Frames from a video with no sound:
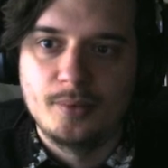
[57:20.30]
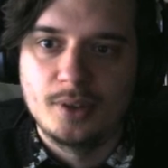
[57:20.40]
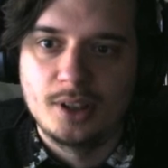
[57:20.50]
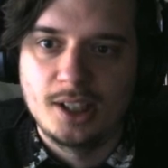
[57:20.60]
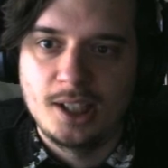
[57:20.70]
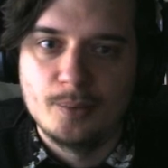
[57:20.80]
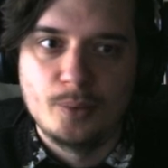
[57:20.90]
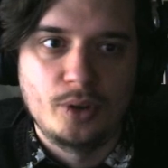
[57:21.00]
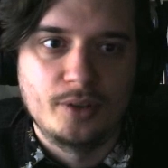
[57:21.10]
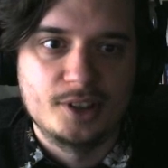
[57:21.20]
getting more
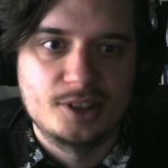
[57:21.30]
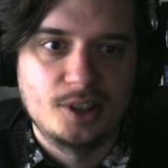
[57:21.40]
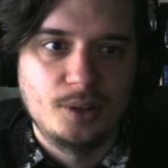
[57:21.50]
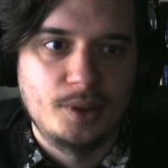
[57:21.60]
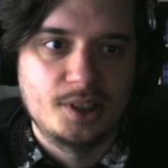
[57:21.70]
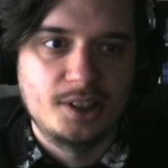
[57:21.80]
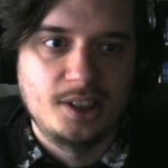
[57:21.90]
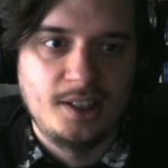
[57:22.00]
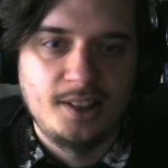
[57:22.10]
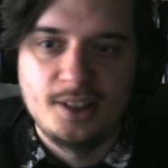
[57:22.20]
of this silhouette in. And
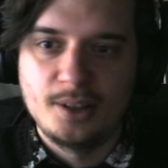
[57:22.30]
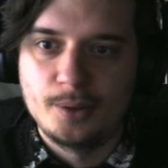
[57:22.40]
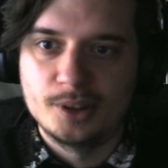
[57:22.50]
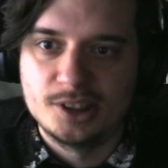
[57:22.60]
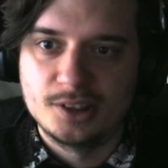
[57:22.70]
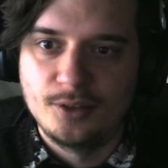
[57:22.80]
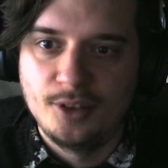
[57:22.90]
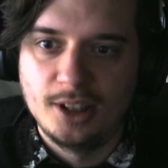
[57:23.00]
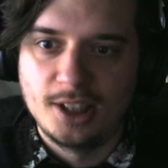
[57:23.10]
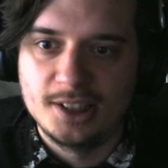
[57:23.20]
then there was this fill
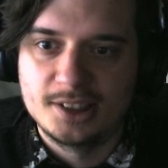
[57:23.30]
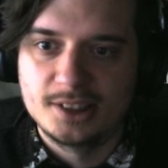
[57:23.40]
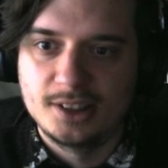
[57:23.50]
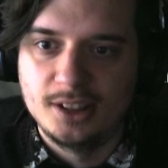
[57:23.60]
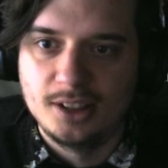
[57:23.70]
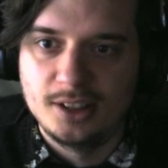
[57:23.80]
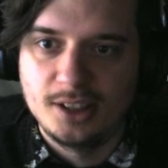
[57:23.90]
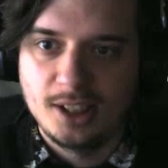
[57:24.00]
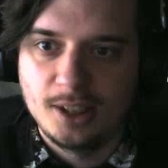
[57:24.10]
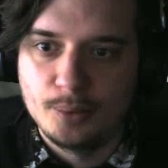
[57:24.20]
light that
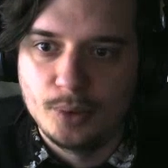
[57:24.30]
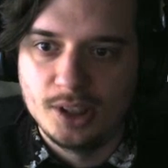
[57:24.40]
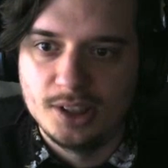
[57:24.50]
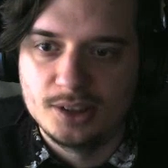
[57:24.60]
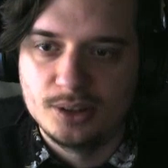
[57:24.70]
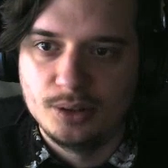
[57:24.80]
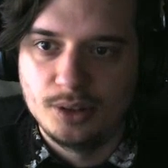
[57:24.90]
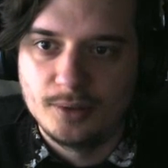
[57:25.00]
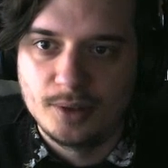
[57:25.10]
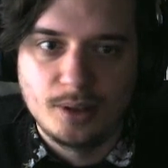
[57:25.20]
I put in to give
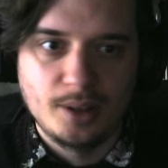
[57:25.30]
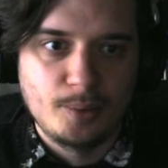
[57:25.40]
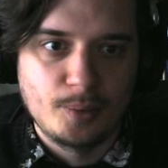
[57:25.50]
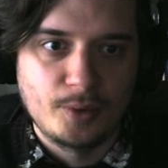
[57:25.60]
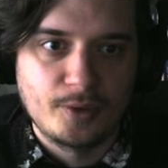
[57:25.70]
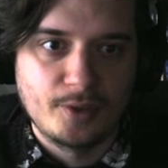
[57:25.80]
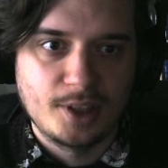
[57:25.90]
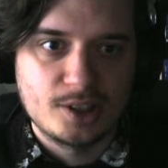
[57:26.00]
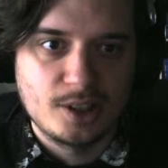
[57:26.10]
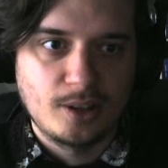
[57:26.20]
it a little bit more of a flashy
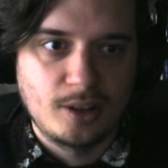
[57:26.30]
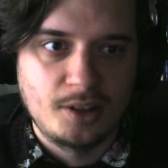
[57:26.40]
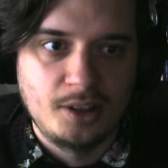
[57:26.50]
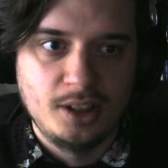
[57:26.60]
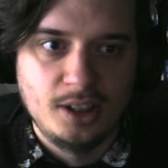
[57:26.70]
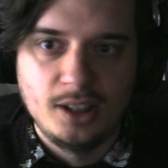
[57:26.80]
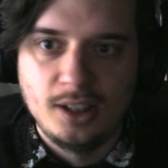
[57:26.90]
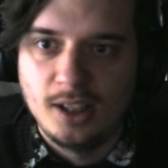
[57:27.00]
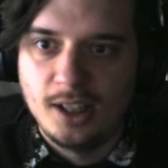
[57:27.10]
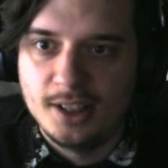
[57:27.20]
color.
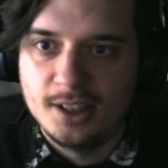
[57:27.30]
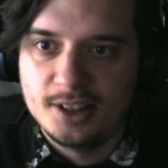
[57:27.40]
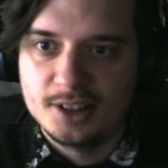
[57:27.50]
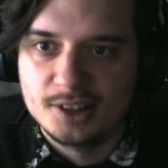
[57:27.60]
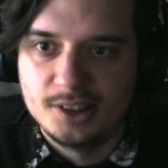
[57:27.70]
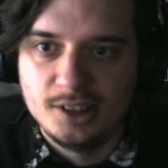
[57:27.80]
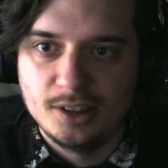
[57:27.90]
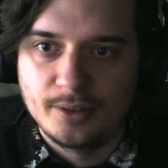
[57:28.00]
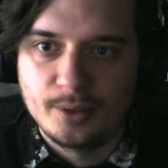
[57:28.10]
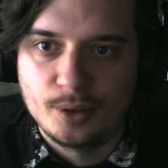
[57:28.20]
And then there's of
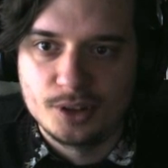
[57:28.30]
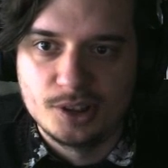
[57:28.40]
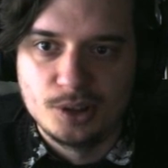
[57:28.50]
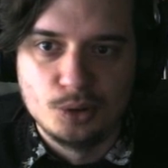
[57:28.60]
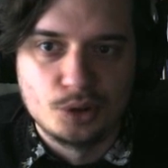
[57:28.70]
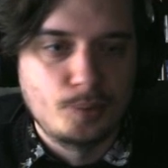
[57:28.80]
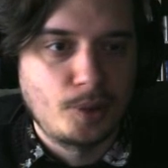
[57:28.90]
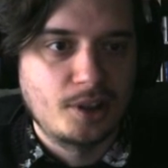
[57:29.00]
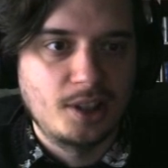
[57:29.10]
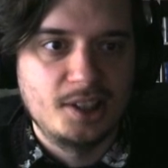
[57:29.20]
course, the two
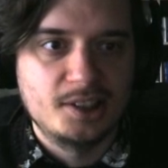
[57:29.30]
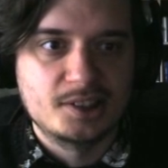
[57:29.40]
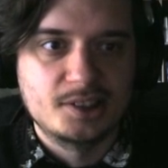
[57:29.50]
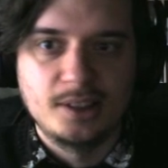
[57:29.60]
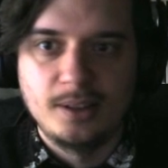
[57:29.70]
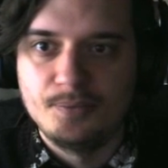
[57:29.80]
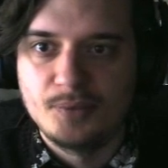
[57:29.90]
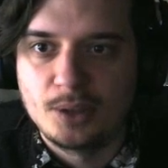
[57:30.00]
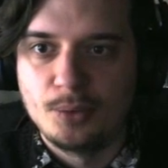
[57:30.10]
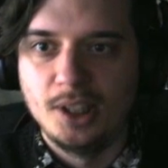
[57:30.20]
spotlights that
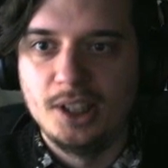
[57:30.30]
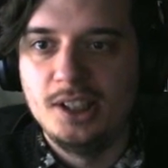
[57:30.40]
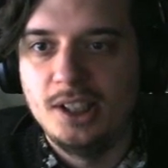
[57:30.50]
really